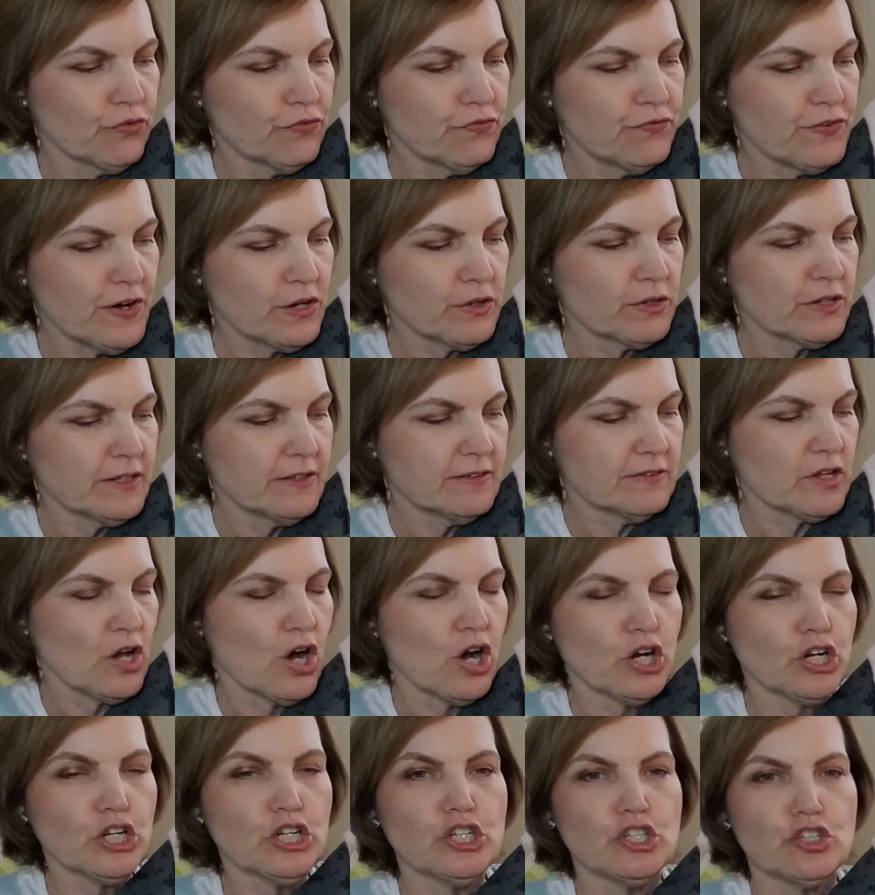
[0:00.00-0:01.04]
focus
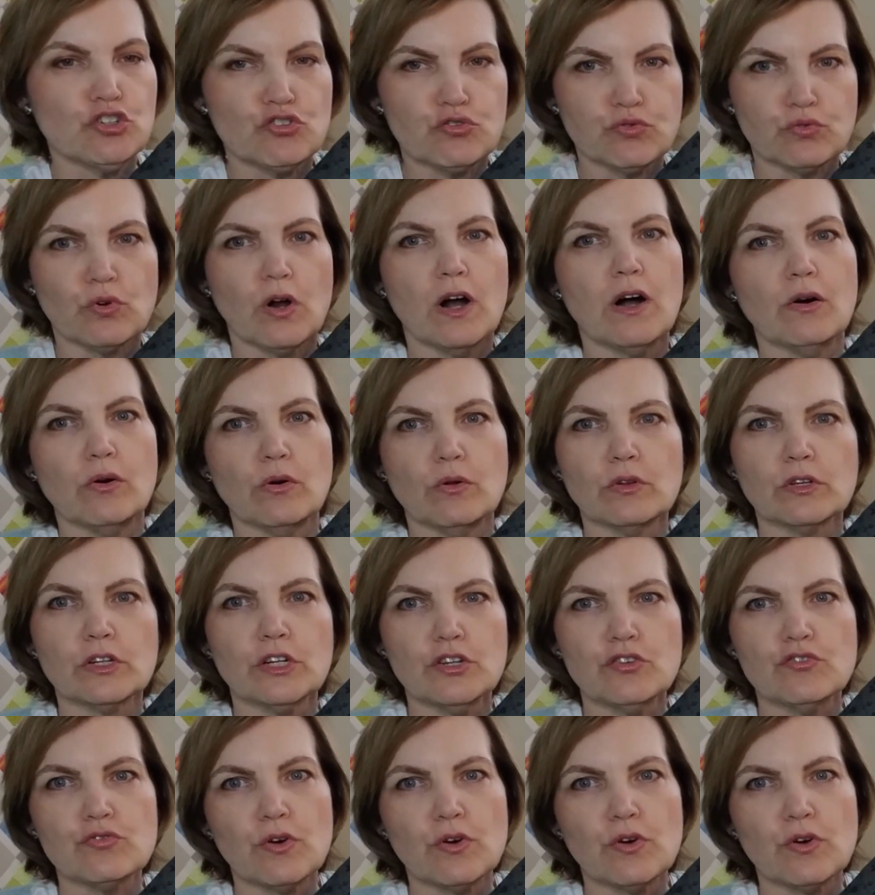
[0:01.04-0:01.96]
on control